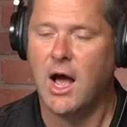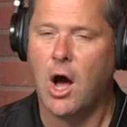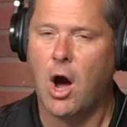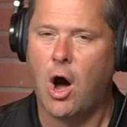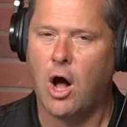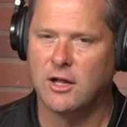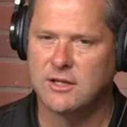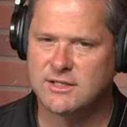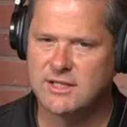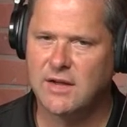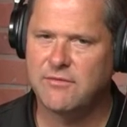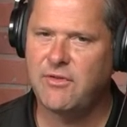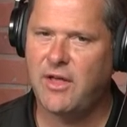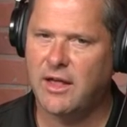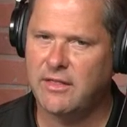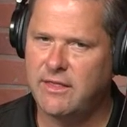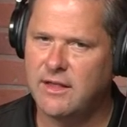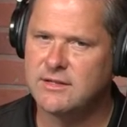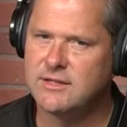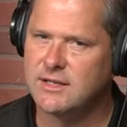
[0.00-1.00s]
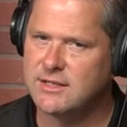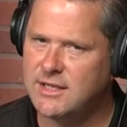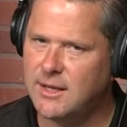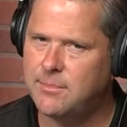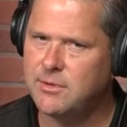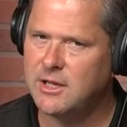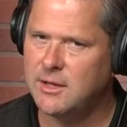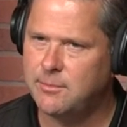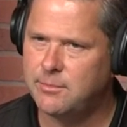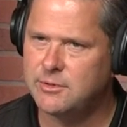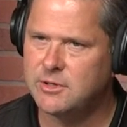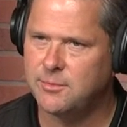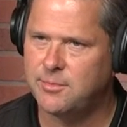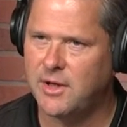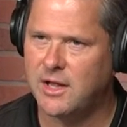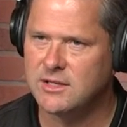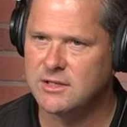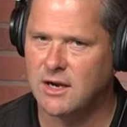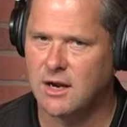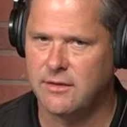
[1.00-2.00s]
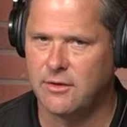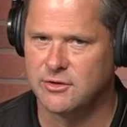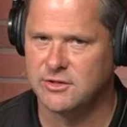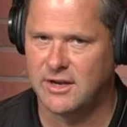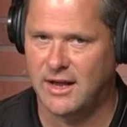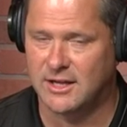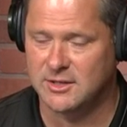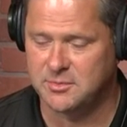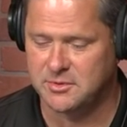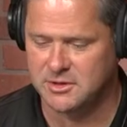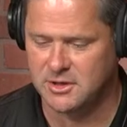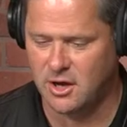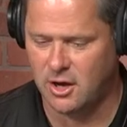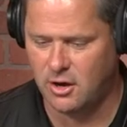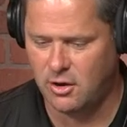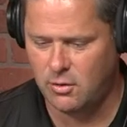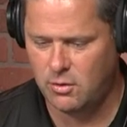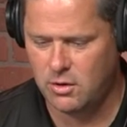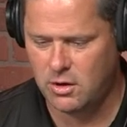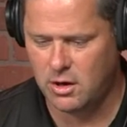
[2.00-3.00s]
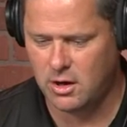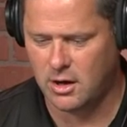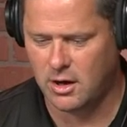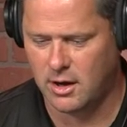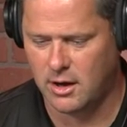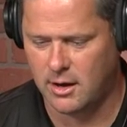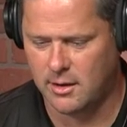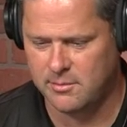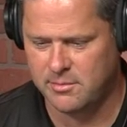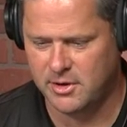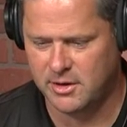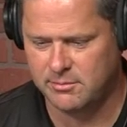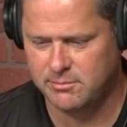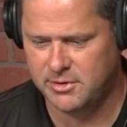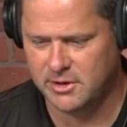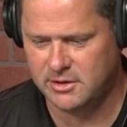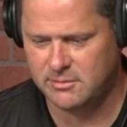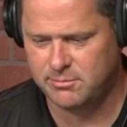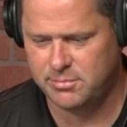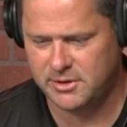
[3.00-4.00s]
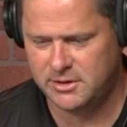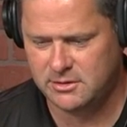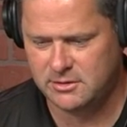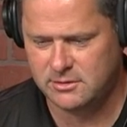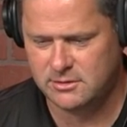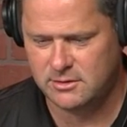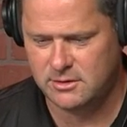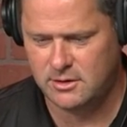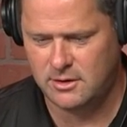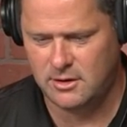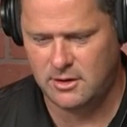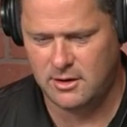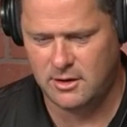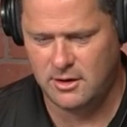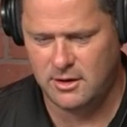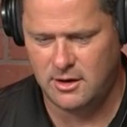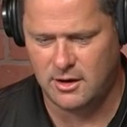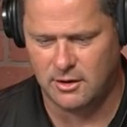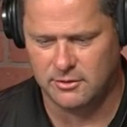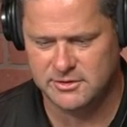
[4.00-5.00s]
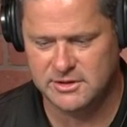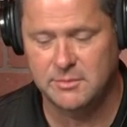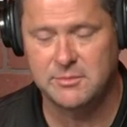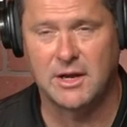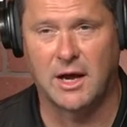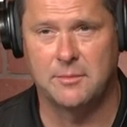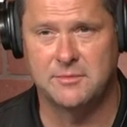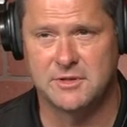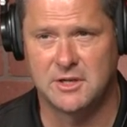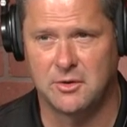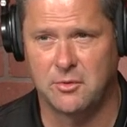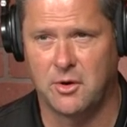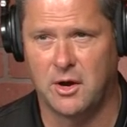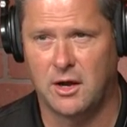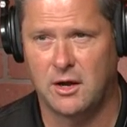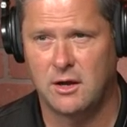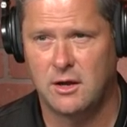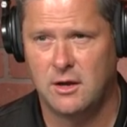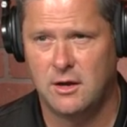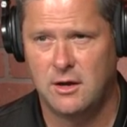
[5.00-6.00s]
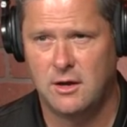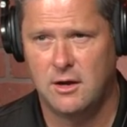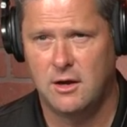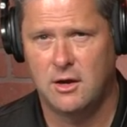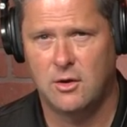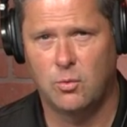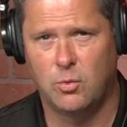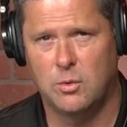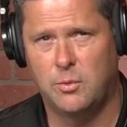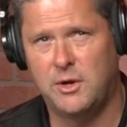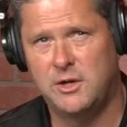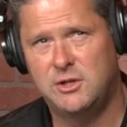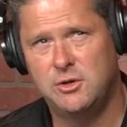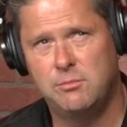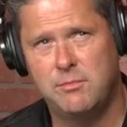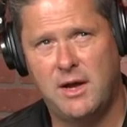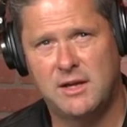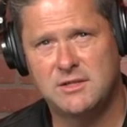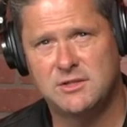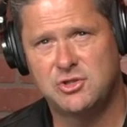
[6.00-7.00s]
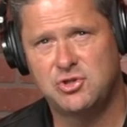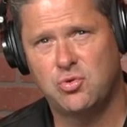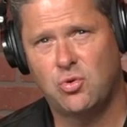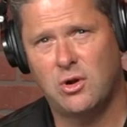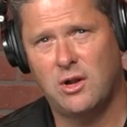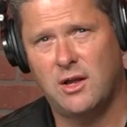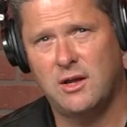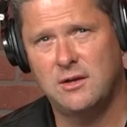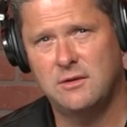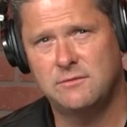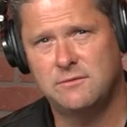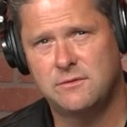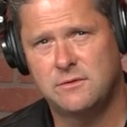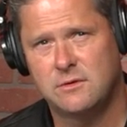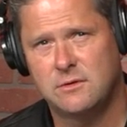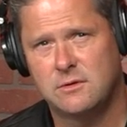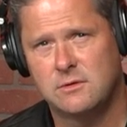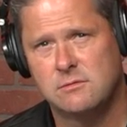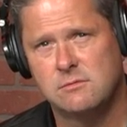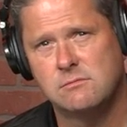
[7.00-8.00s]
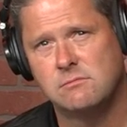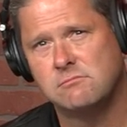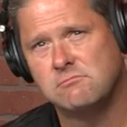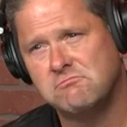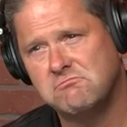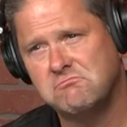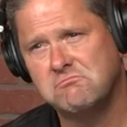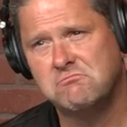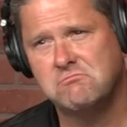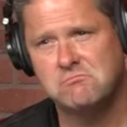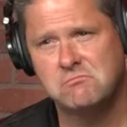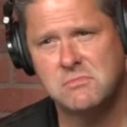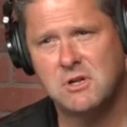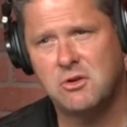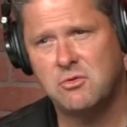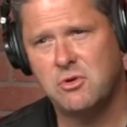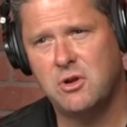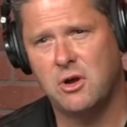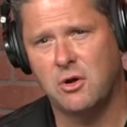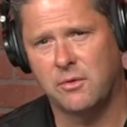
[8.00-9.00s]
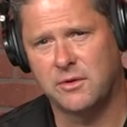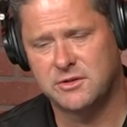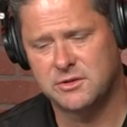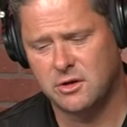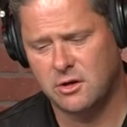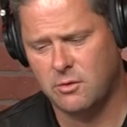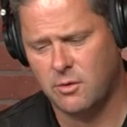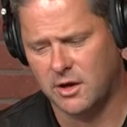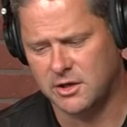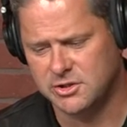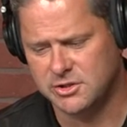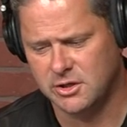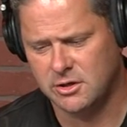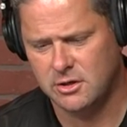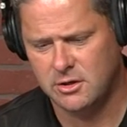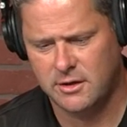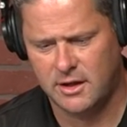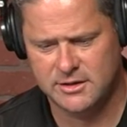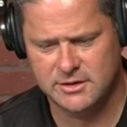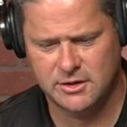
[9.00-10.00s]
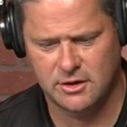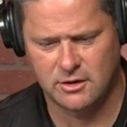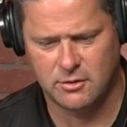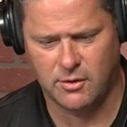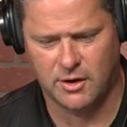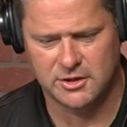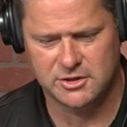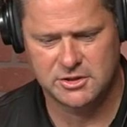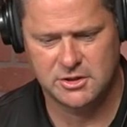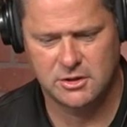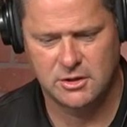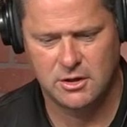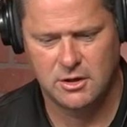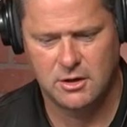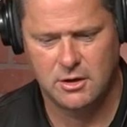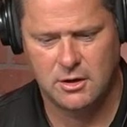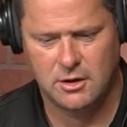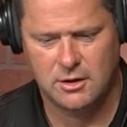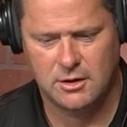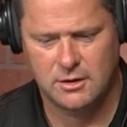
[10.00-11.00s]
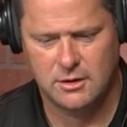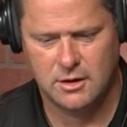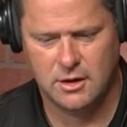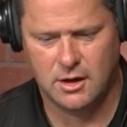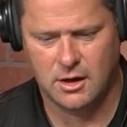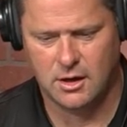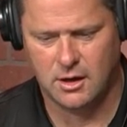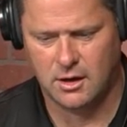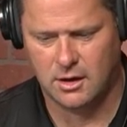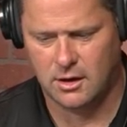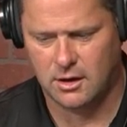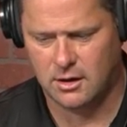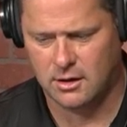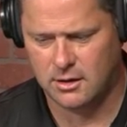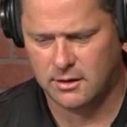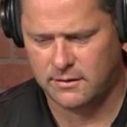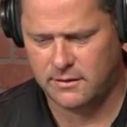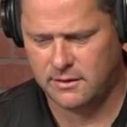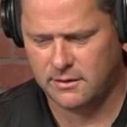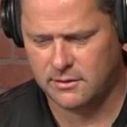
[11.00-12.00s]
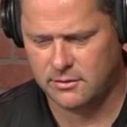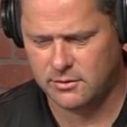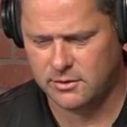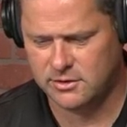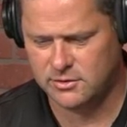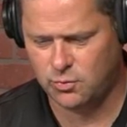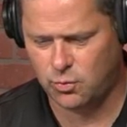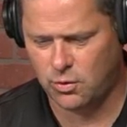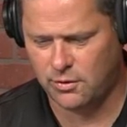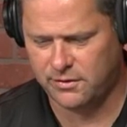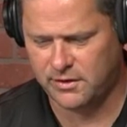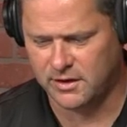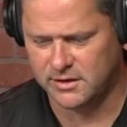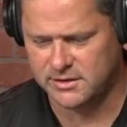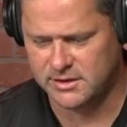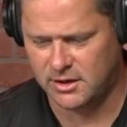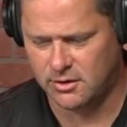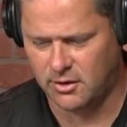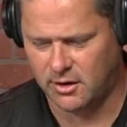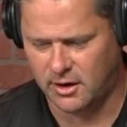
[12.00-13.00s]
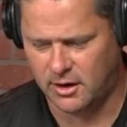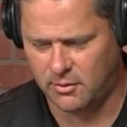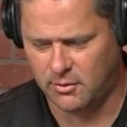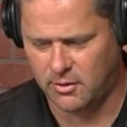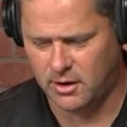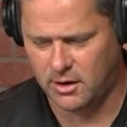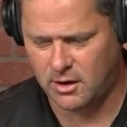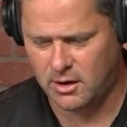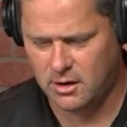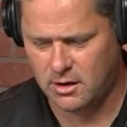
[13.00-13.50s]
On stuff like this, it typically depends on how those announcements go. Uh, but but but you know, sometimes anyway. Would we do Mason Short live? Mm, I don't know. That's a good question. That's a good question. Uh, it's worth considering anyway.